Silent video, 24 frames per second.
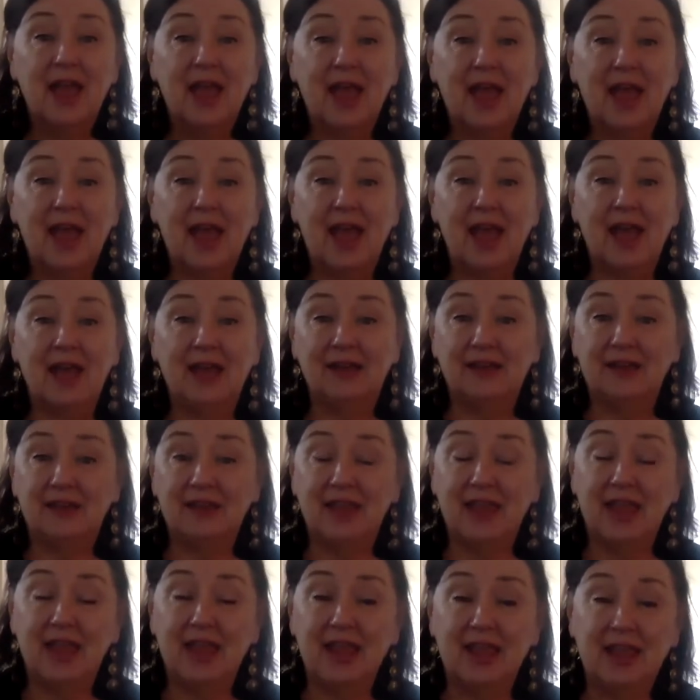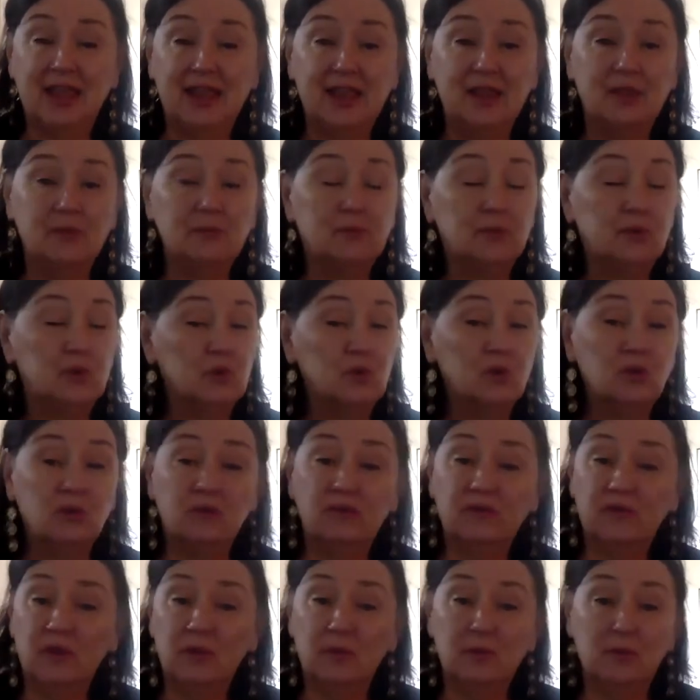and they improve
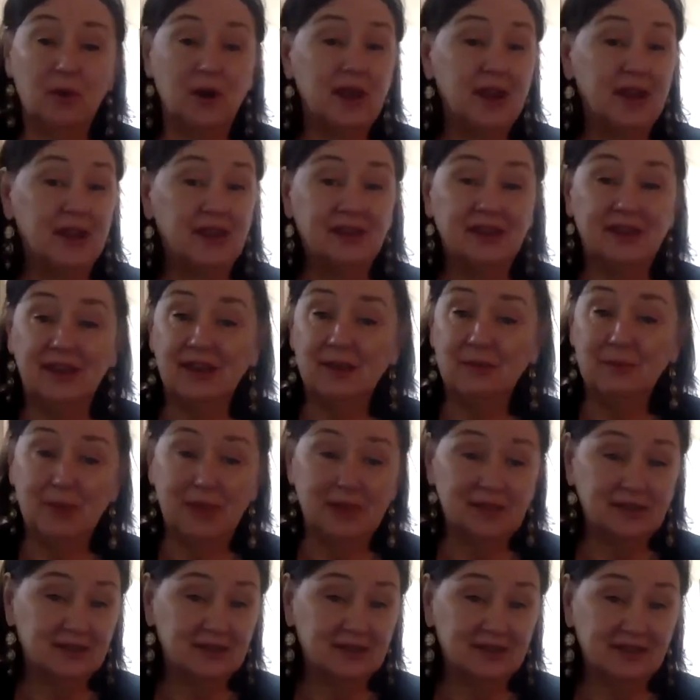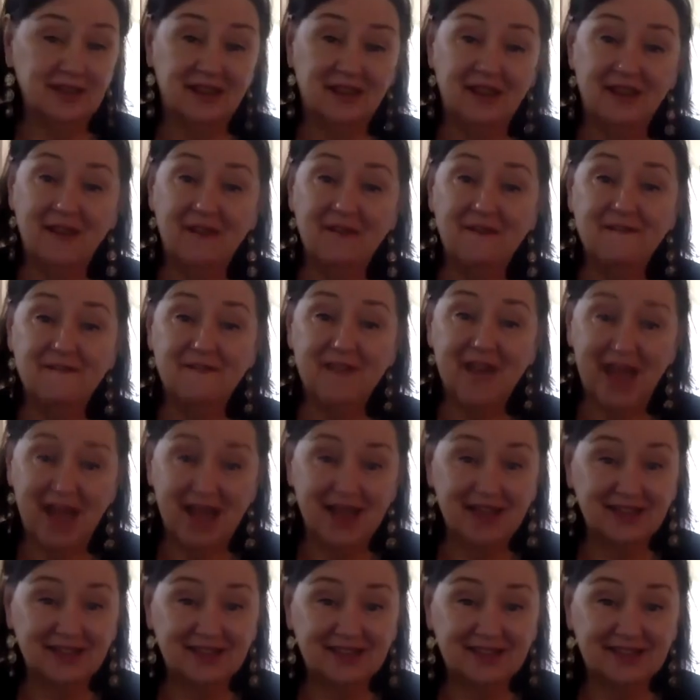the brain immensely
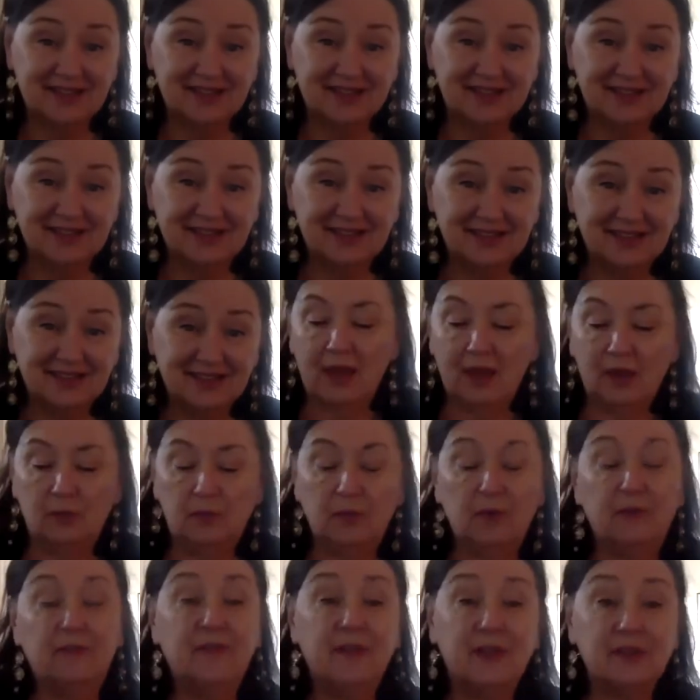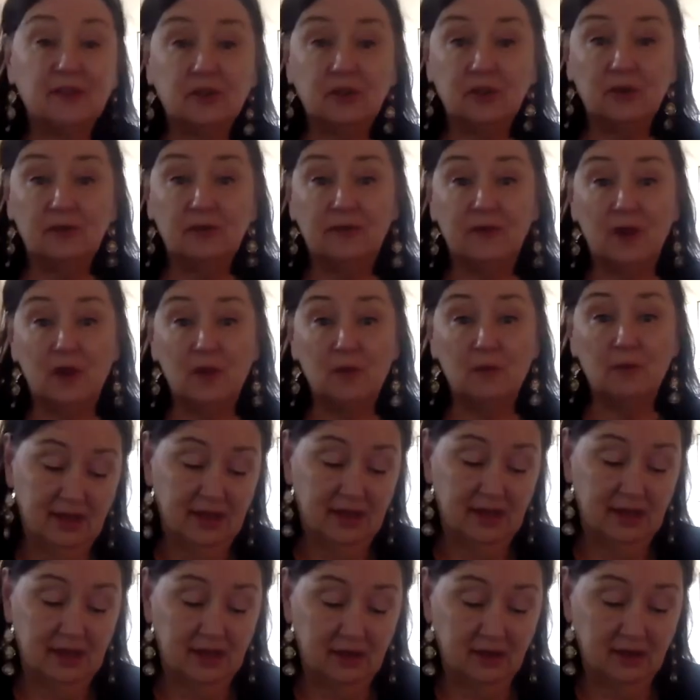fast. And a professor from
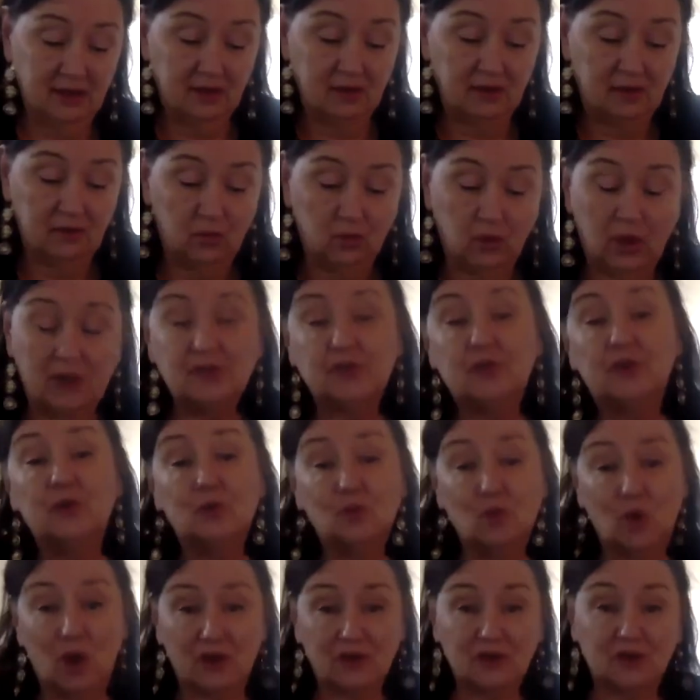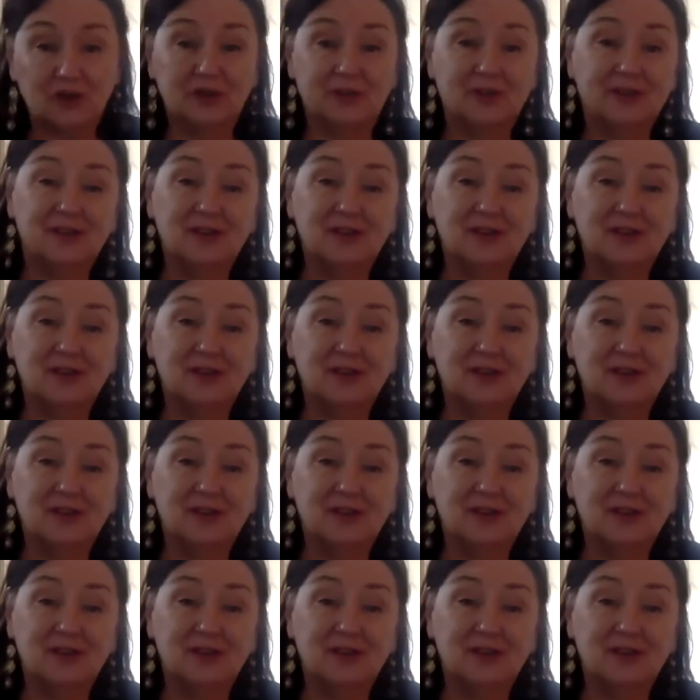Western Washington